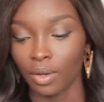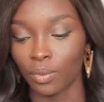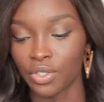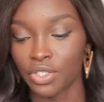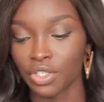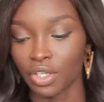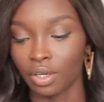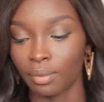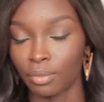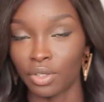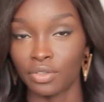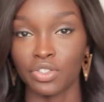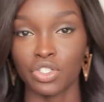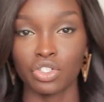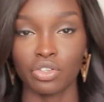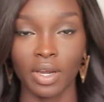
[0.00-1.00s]
we're just going to
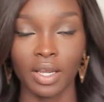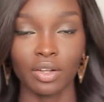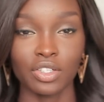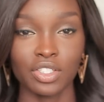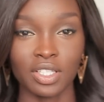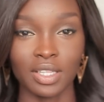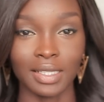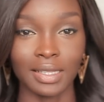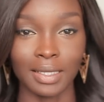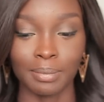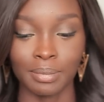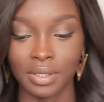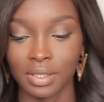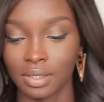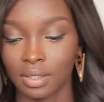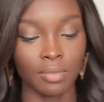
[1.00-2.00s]
move straight onto the
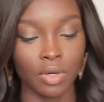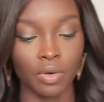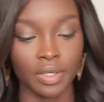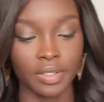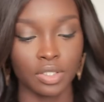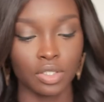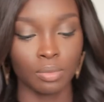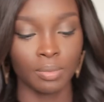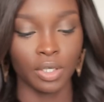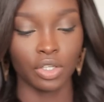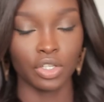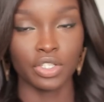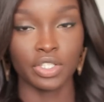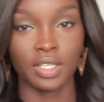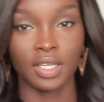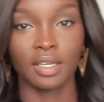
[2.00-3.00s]
lips. I'm going to be
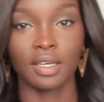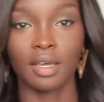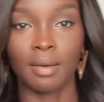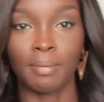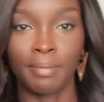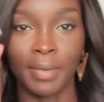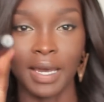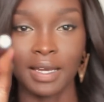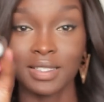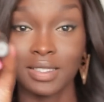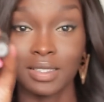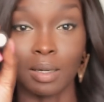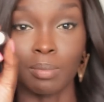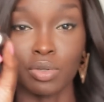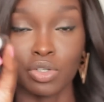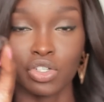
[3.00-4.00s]
using MAC's
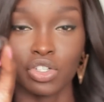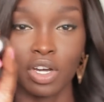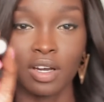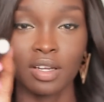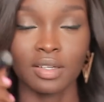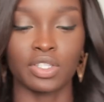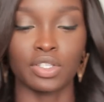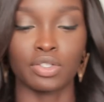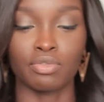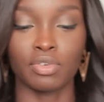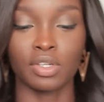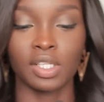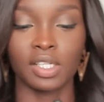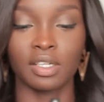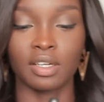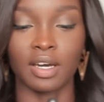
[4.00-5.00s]
Double Shot, this
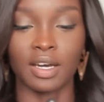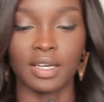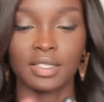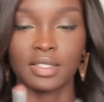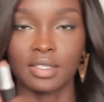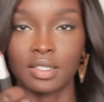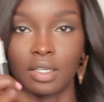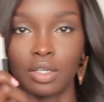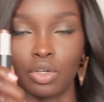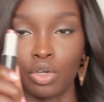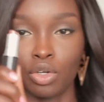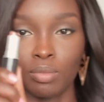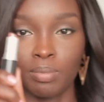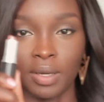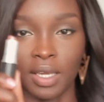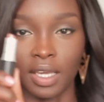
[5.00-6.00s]
really nice
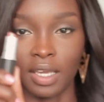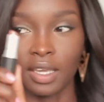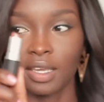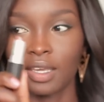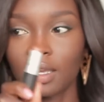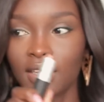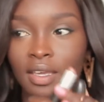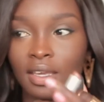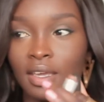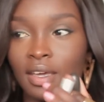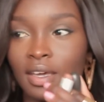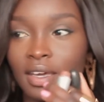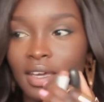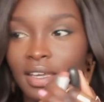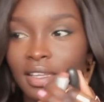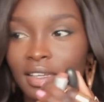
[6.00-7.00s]
nude pink,
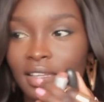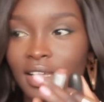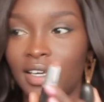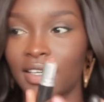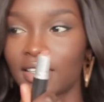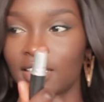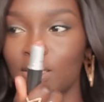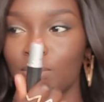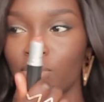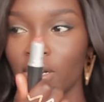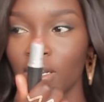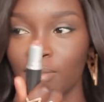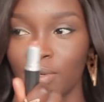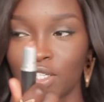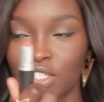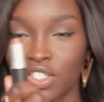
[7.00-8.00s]
and like it's
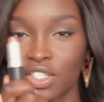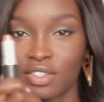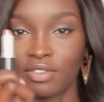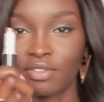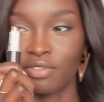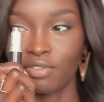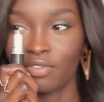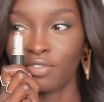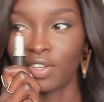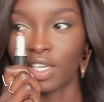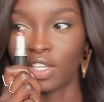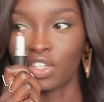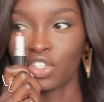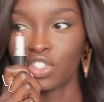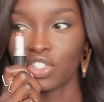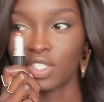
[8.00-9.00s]
pretty much
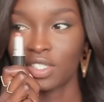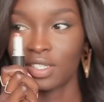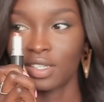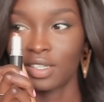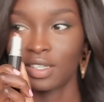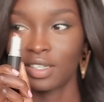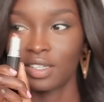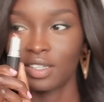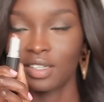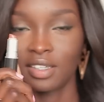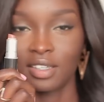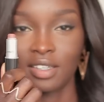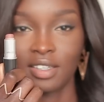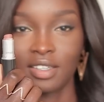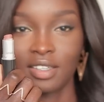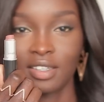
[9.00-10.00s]
finished
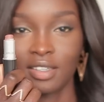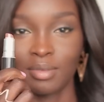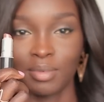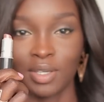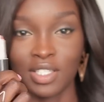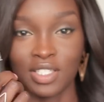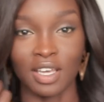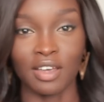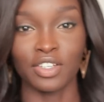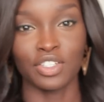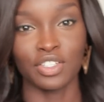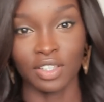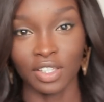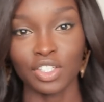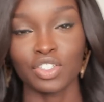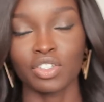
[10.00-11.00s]
because I
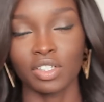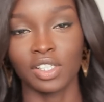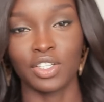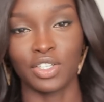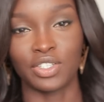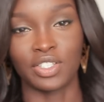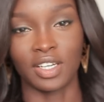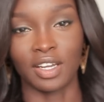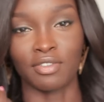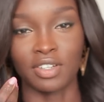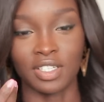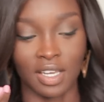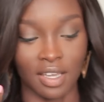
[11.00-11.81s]
literally use it every